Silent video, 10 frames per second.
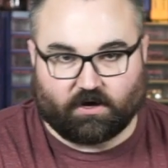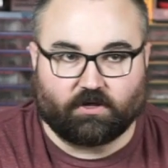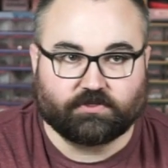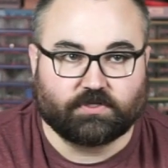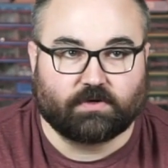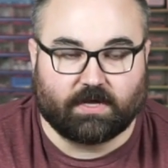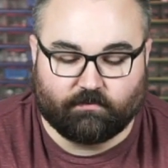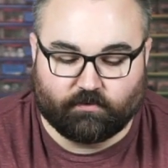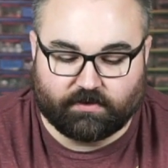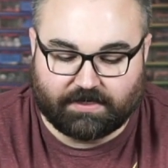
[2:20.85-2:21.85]
also
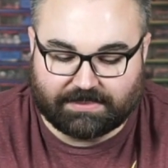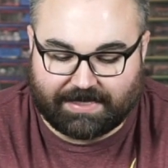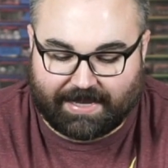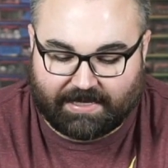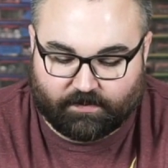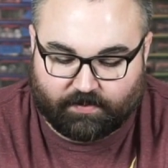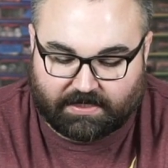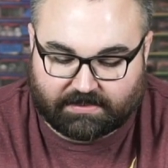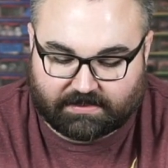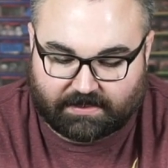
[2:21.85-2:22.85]
come with this
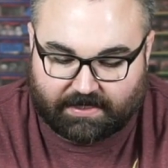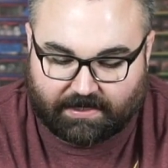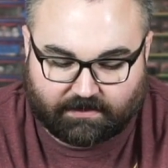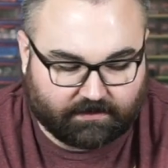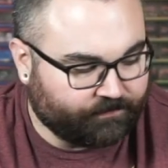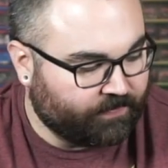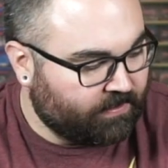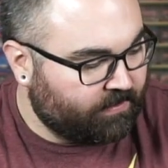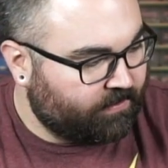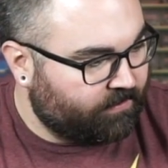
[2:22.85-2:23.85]
80-piece kit
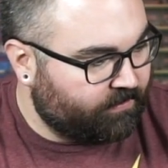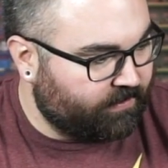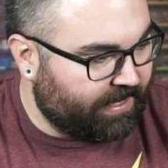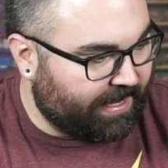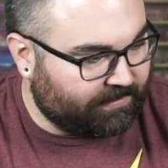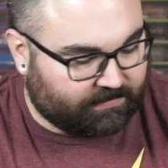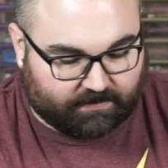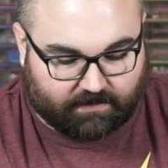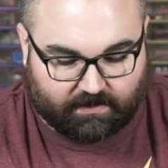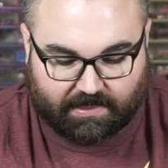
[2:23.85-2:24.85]
that
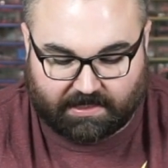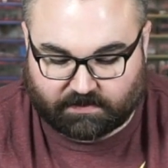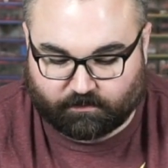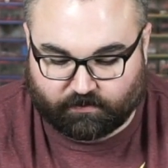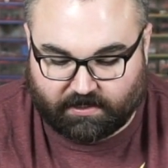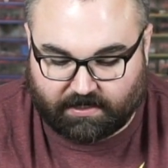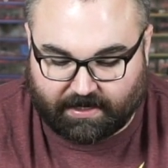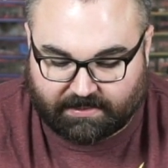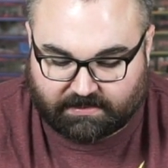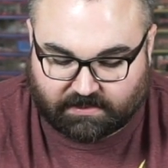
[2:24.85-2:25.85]
is pretty
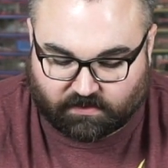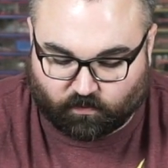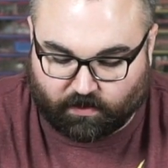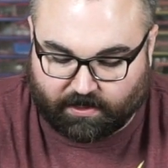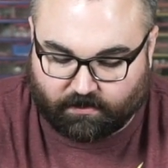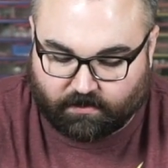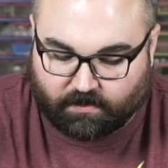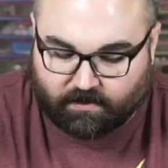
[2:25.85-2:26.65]
nice as well.